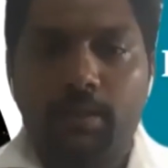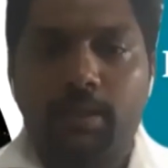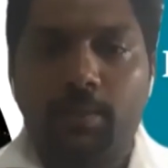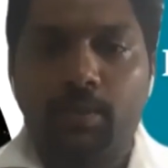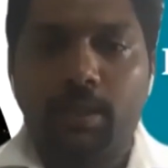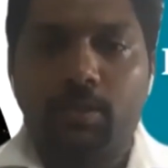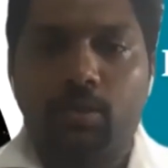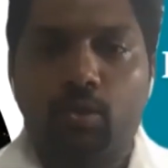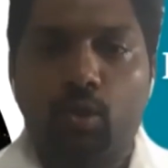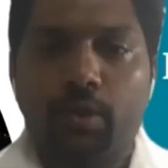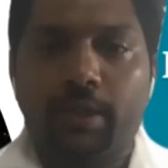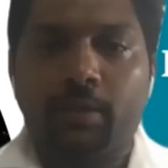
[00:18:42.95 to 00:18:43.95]
are the subjects
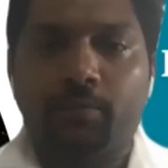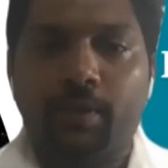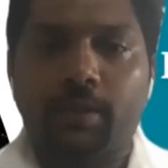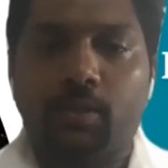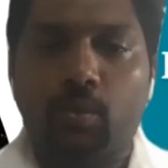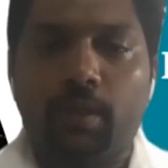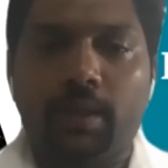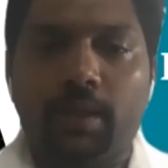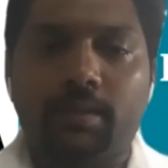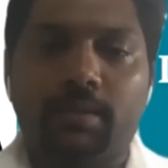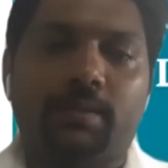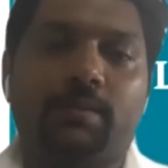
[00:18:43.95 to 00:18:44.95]
taught in first two
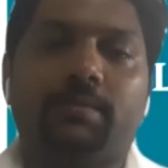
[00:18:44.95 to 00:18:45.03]
years?